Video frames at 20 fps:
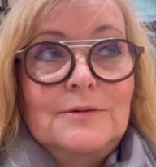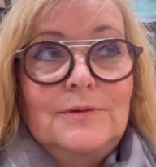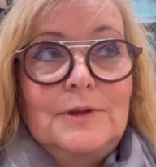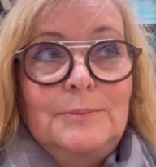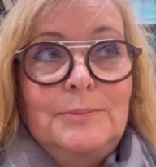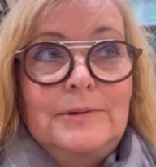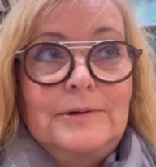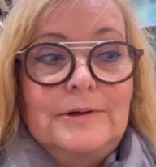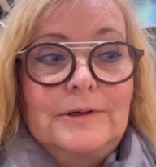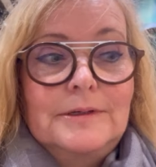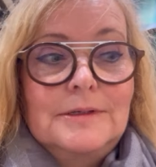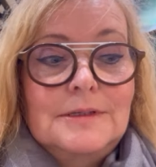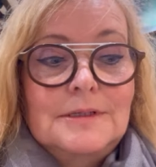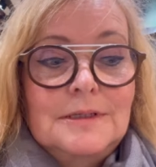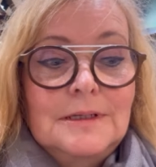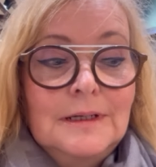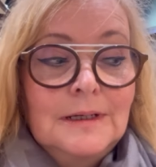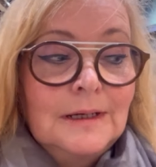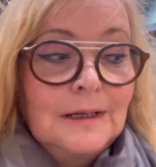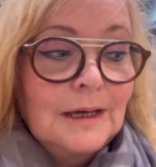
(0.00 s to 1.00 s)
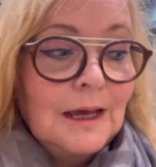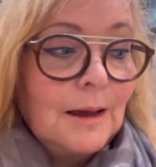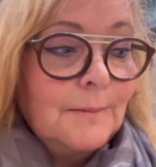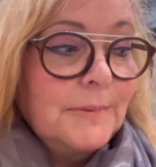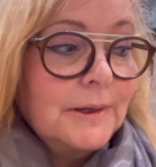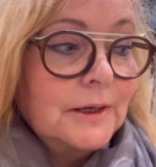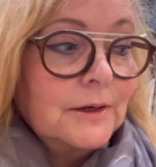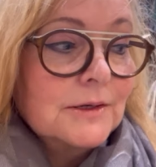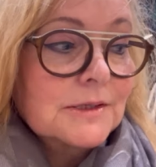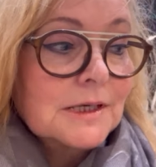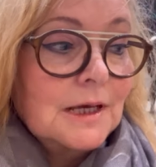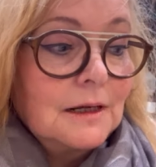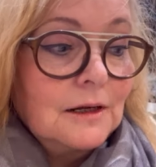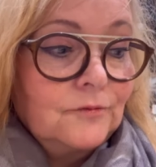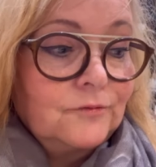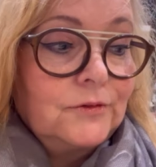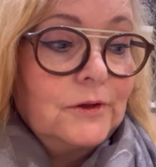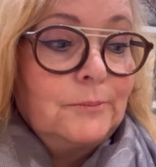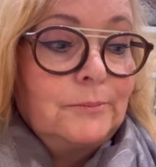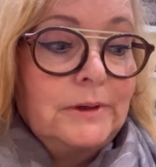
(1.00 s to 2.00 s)
of the price and because I
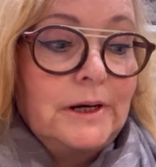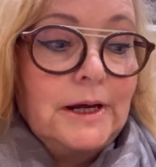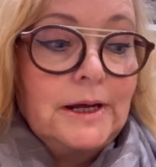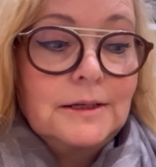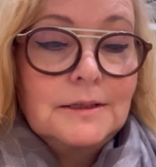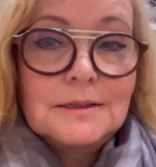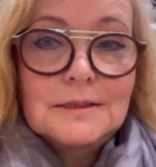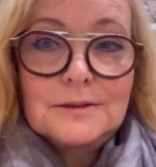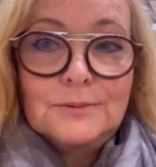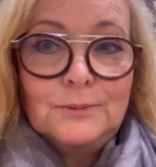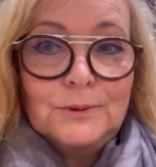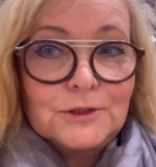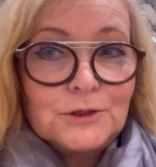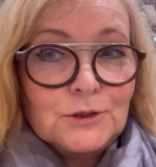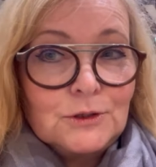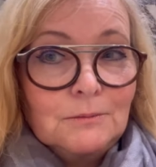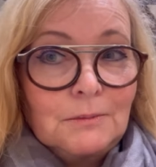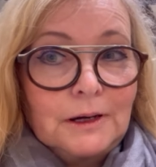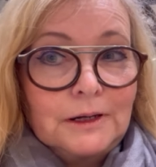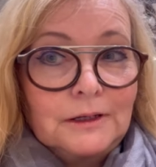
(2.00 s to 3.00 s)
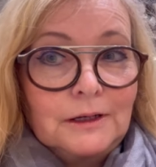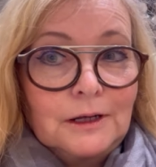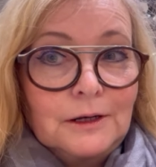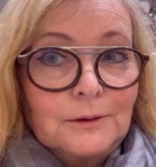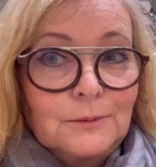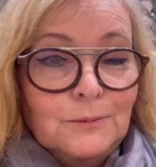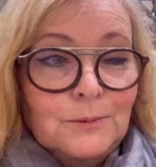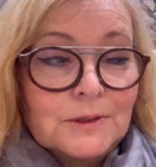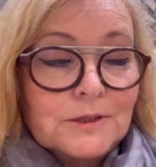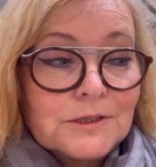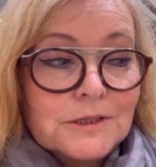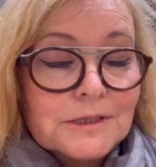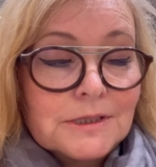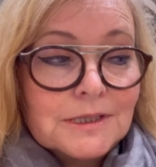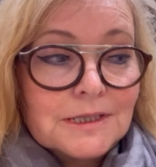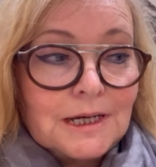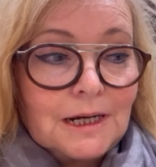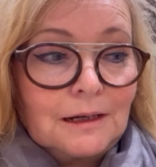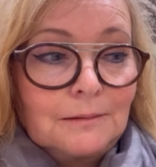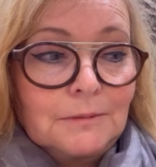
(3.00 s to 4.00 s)
love the brand, which you might know, which is
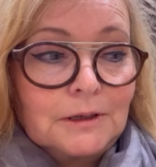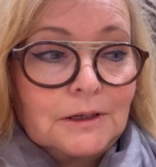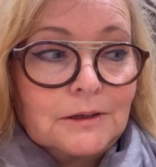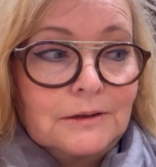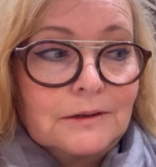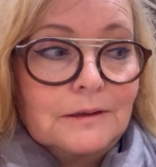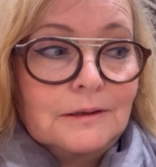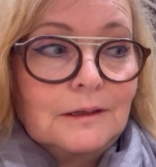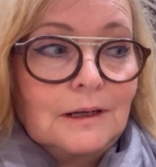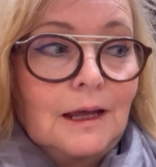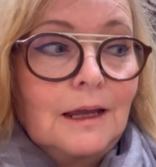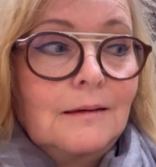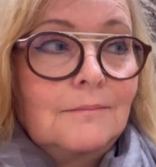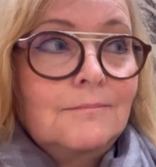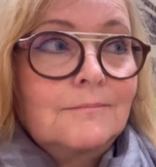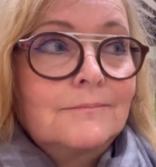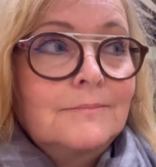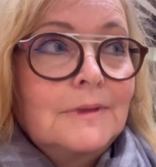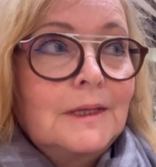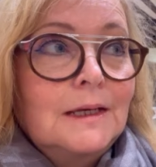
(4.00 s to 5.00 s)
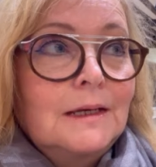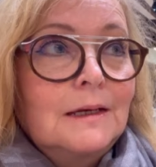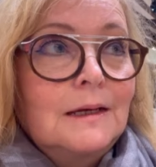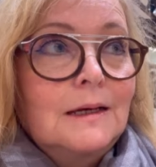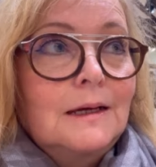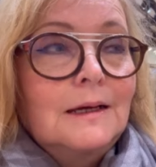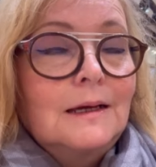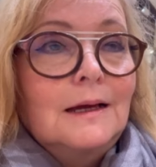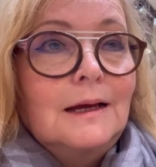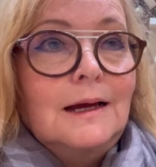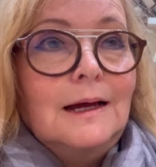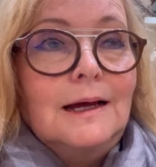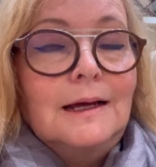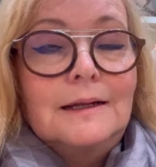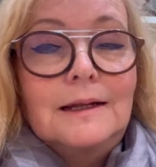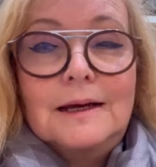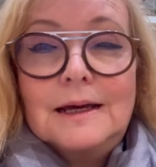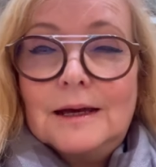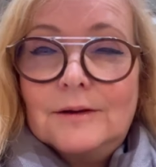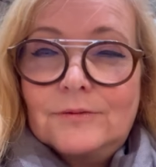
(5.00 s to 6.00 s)
Stella McCartney.
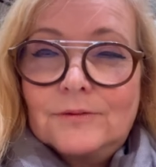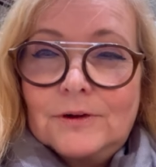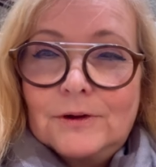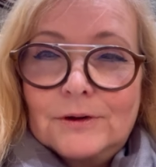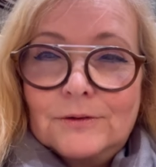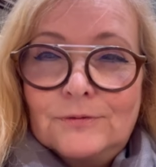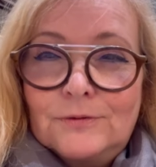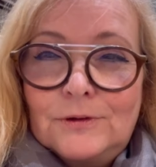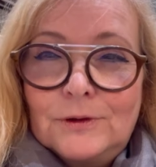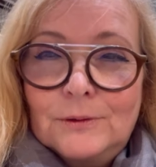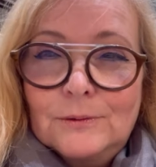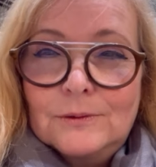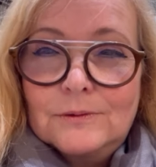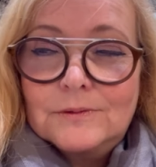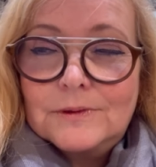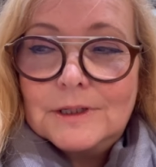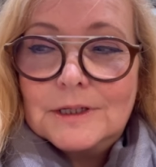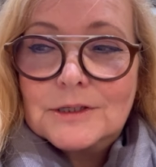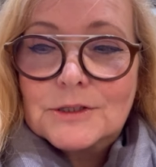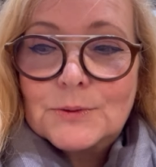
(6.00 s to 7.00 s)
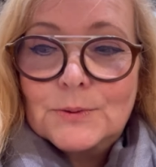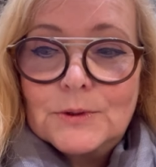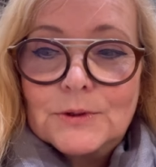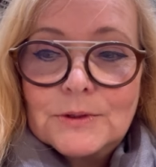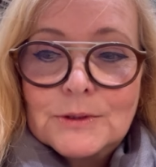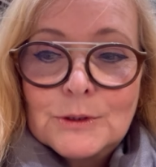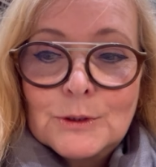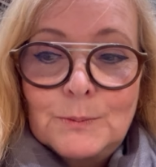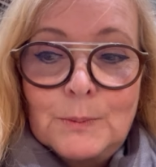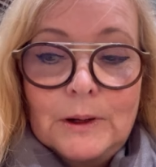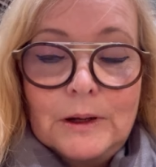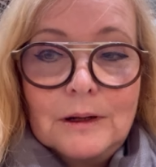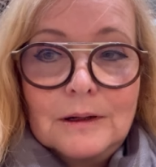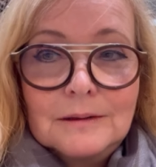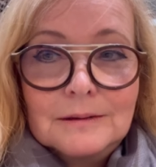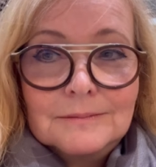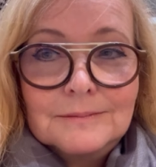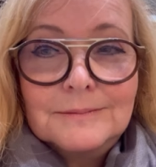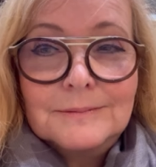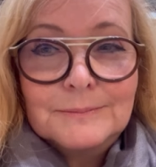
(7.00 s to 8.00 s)
And I have got a few of these ones, but
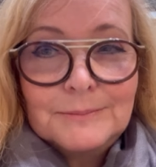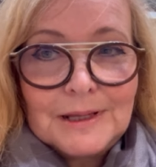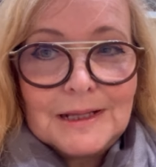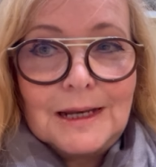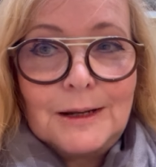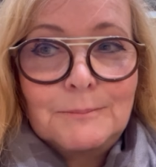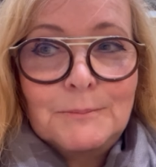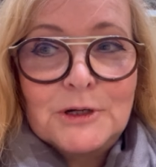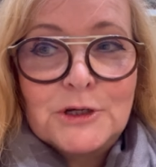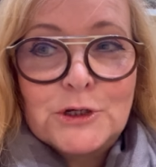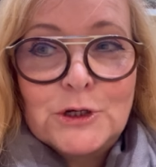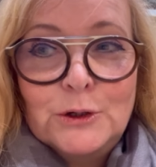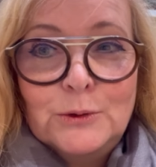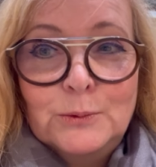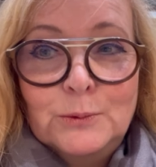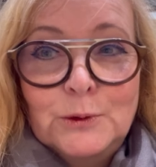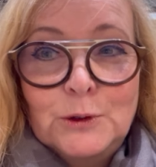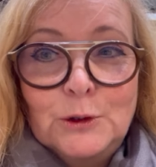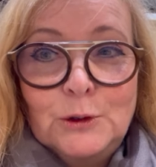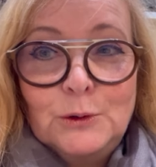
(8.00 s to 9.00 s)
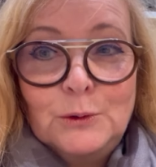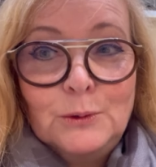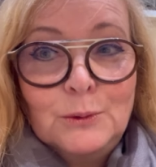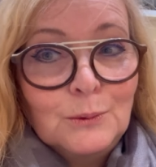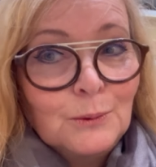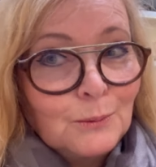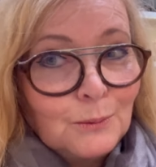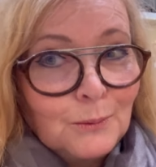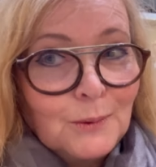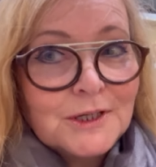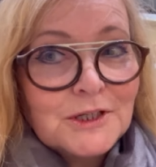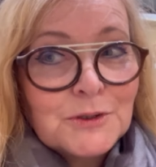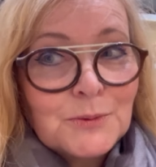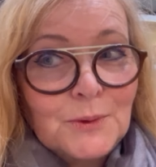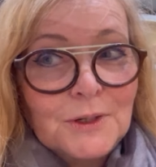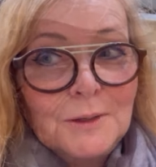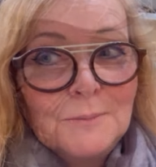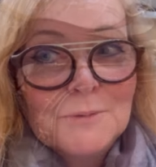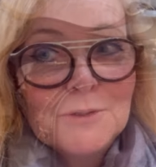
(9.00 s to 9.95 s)
let me show you which one I'm